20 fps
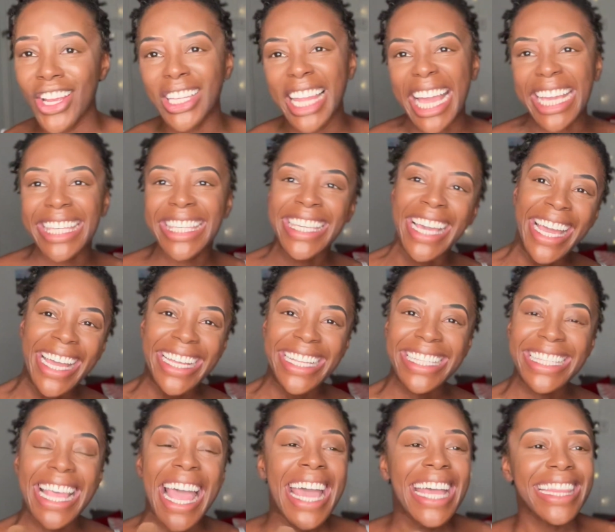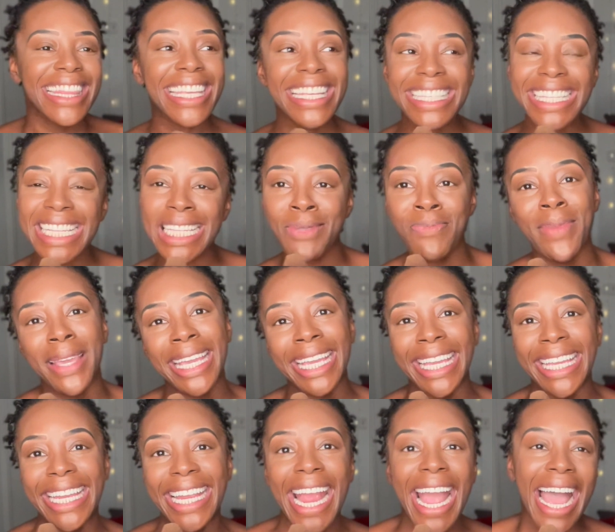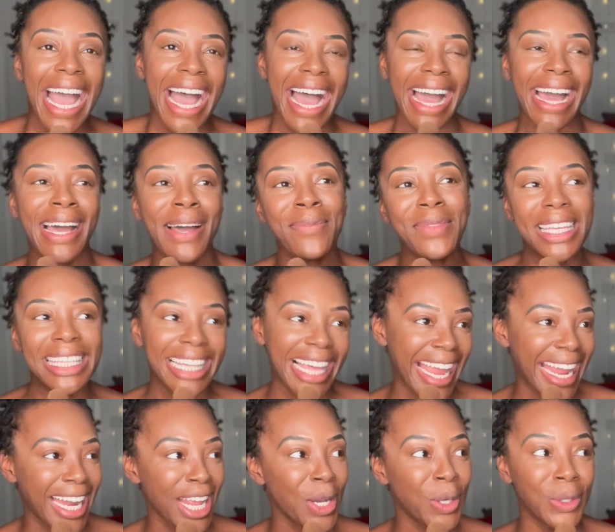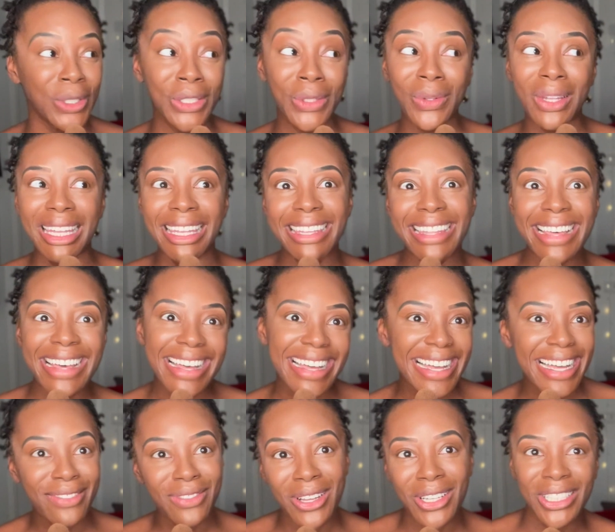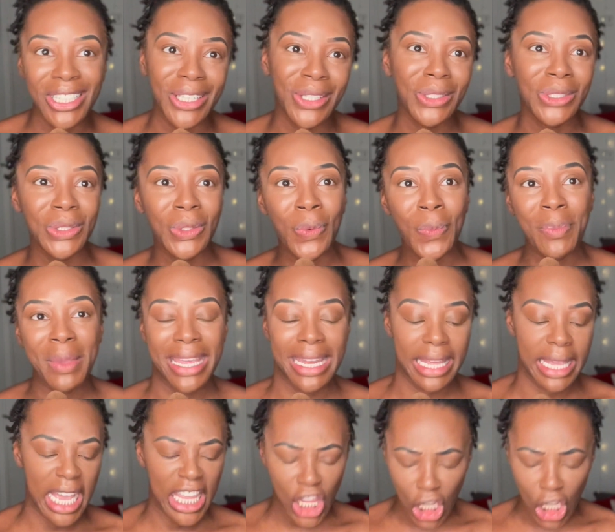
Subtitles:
like, yes, this is me. I'm the lady who you love on social media. And